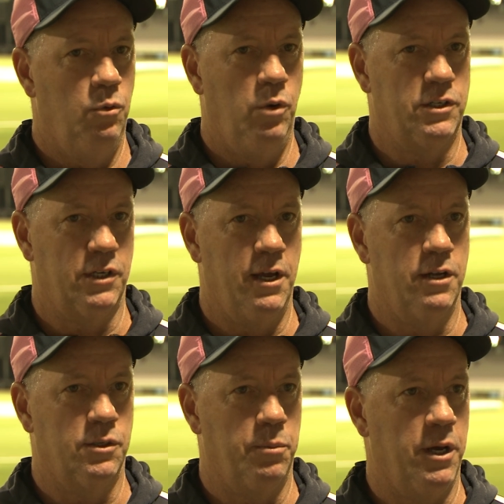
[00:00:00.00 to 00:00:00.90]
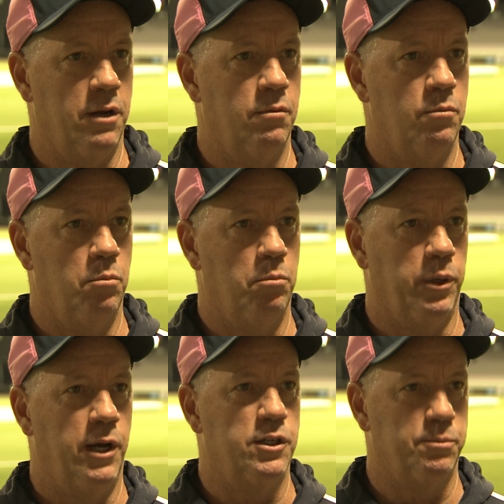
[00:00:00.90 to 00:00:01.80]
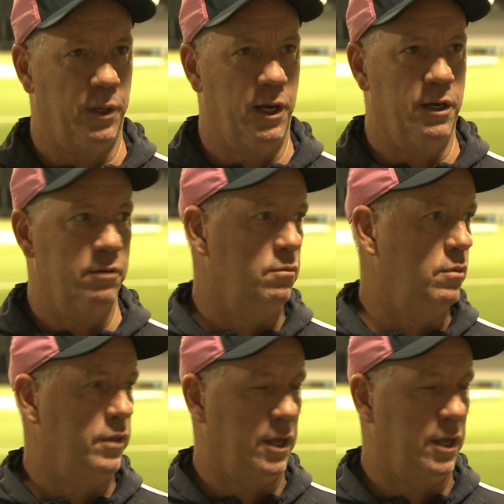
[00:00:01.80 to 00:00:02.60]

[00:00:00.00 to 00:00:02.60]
once again, it's about players playing